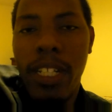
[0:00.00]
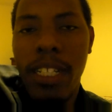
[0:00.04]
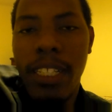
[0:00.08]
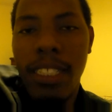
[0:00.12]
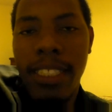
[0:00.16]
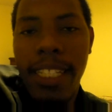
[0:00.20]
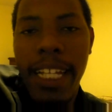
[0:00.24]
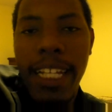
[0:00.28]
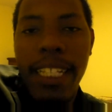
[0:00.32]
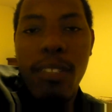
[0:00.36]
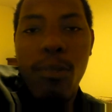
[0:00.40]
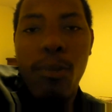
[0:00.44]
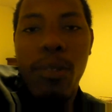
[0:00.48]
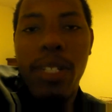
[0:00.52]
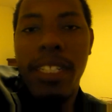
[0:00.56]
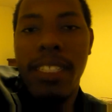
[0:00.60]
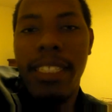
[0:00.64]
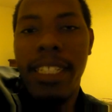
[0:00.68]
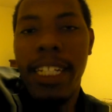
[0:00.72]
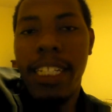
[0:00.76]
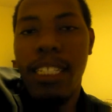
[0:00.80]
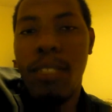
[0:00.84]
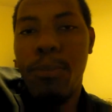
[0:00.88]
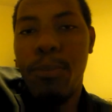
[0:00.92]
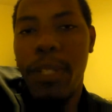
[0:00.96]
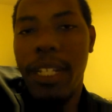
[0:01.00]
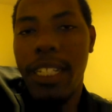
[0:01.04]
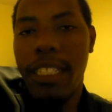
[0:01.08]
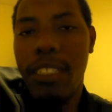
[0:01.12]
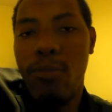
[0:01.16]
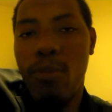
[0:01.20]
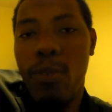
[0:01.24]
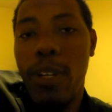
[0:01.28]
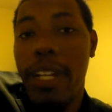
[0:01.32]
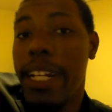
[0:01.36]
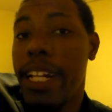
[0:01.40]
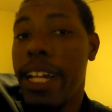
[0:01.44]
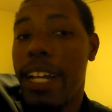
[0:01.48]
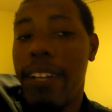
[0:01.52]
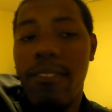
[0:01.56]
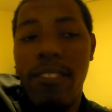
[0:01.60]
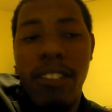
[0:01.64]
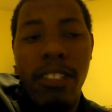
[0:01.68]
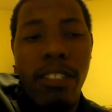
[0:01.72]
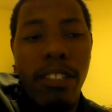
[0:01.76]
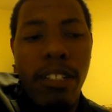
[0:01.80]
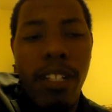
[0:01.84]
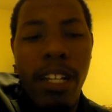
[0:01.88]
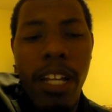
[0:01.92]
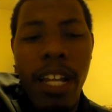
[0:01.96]
because that's when it takes place, right
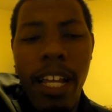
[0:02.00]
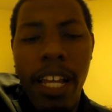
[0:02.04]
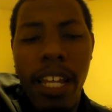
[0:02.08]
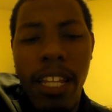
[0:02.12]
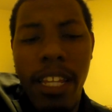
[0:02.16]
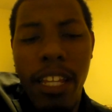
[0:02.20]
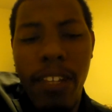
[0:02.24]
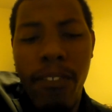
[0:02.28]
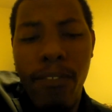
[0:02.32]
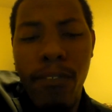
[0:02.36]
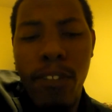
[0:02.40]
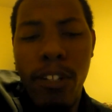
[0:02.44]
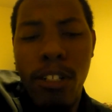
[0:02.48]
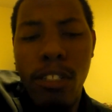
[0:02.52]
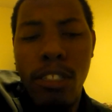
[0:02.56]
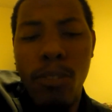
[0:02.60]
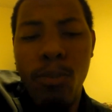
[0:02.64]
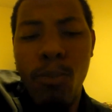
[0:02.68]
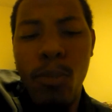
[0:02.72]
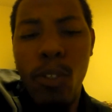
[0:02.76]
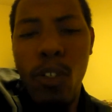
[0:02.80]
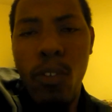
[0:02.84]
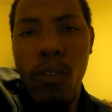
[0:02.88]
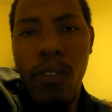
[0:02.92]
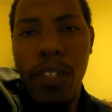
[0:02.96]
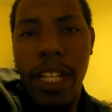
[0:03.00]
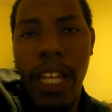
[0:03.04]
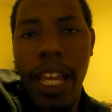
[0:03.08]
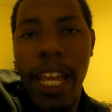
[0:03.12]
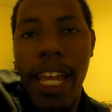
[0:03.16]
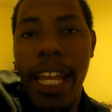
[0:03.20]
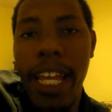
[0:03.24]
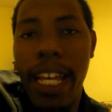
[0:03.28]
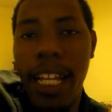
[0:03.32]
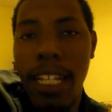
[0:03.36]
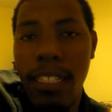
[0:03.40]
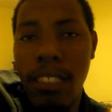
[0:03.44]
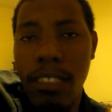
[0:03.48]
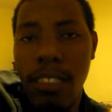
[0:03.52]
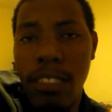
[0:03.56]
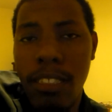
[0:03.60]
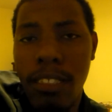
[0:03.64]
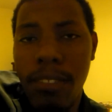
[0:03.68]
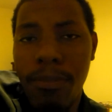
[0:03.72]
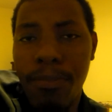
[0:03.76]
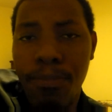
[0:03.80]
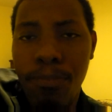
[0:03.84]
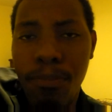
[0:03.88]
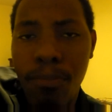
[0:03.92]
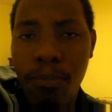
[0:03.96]
after the first movie
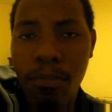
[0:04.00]
ends.